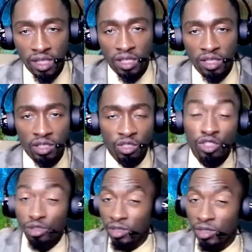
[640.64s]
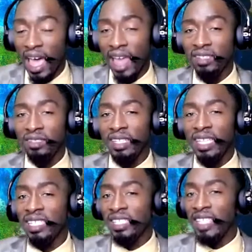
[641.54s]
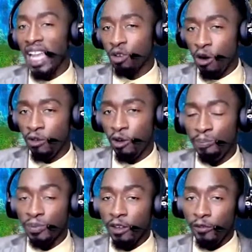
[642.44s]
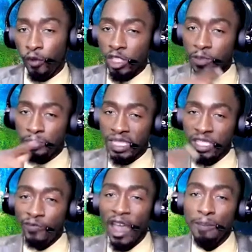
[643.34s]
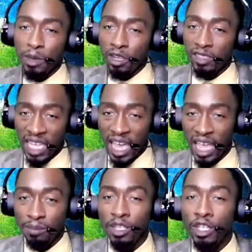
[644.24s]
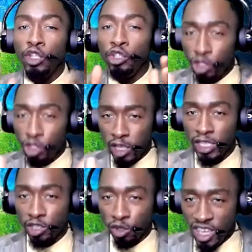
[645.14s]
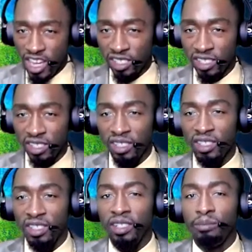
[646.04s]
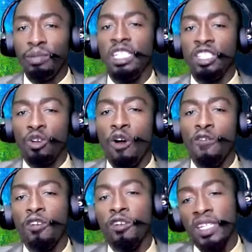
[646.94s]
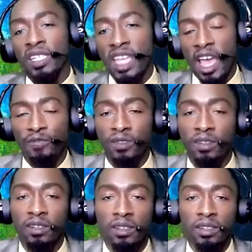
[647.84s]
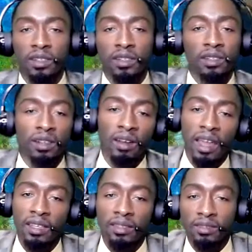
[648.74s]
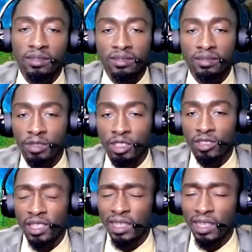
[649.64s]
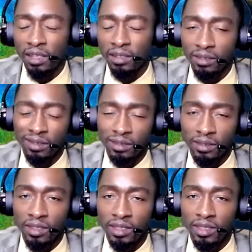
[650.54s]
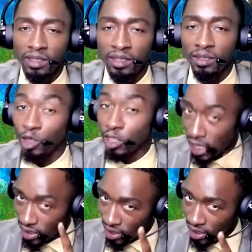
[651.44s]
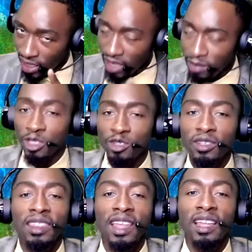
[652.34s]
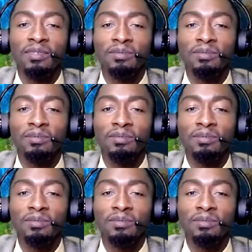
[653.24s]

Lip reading: So suicide is not covered for a specified period of time, usually 2 years, but it's covered thereafter. All right, make sure you get that. Once I say get that, make sure you get that.